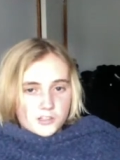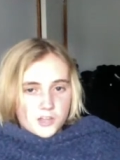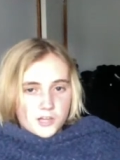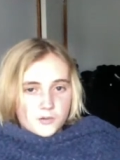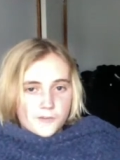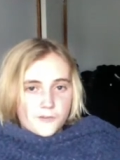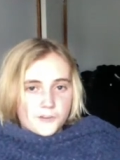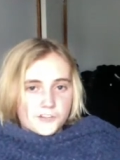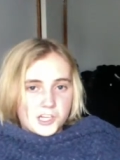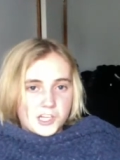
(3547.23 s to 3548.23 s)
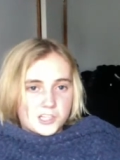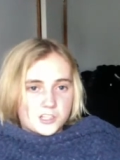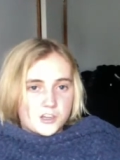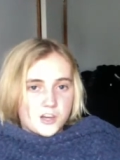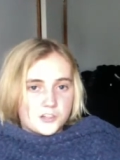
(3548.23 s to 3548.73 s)
Like, when I first started
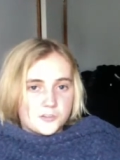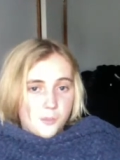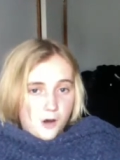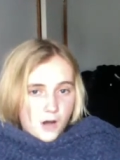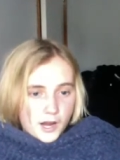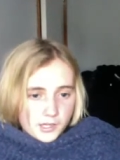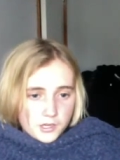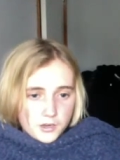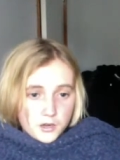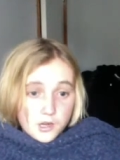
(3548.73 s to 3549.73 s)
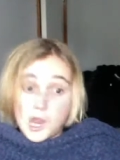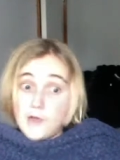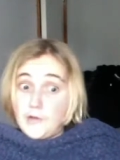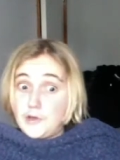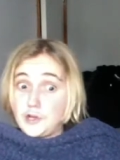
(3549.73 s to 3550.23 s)
collecting, I just buy
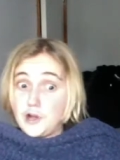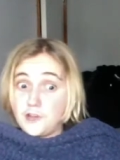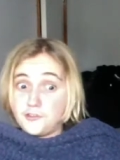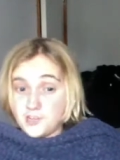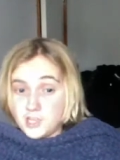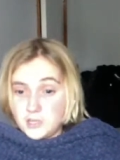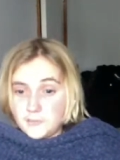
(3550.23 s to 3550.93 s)
everything I see.